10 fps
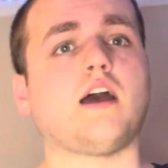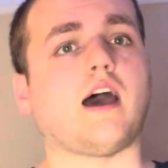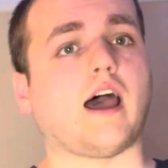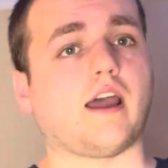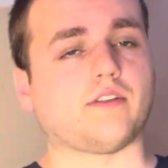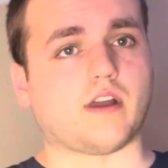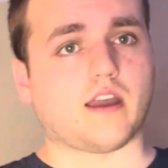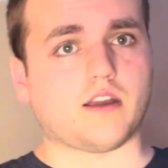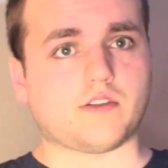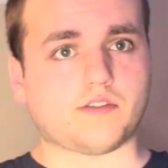I
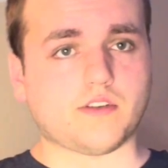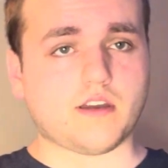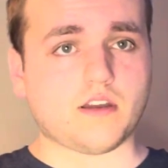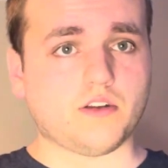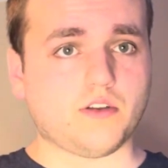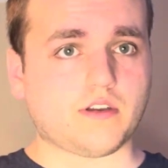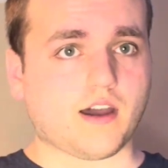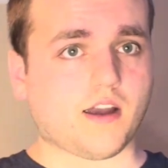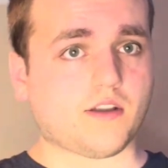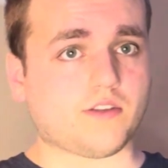likes it and you
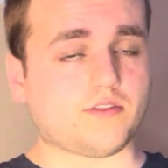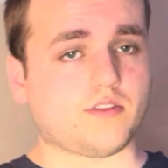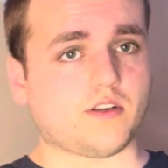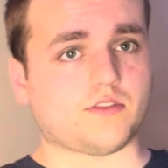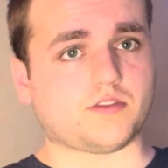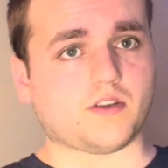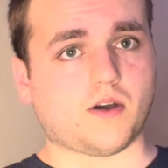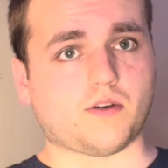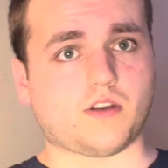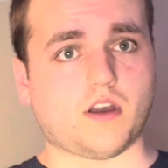guys did
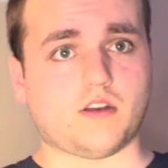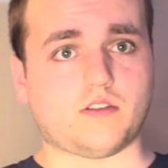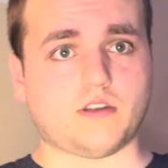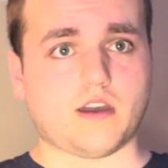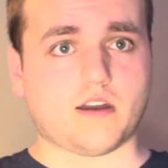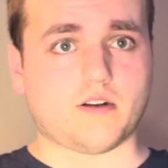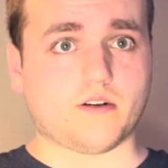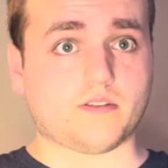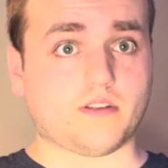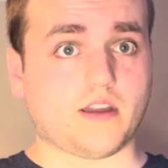so good
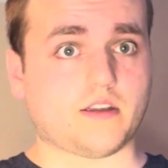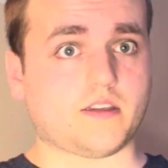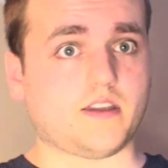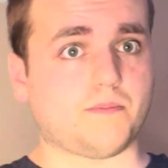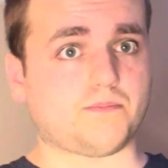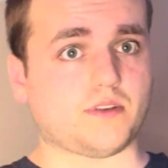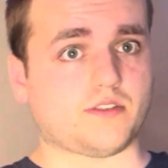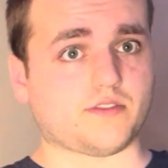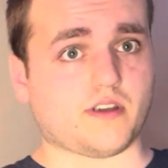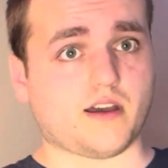together. Like keep
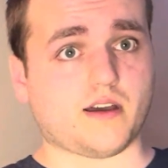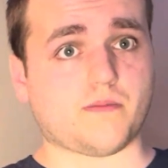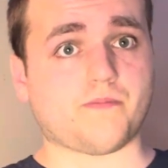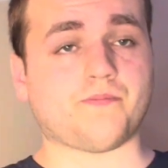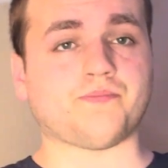this up.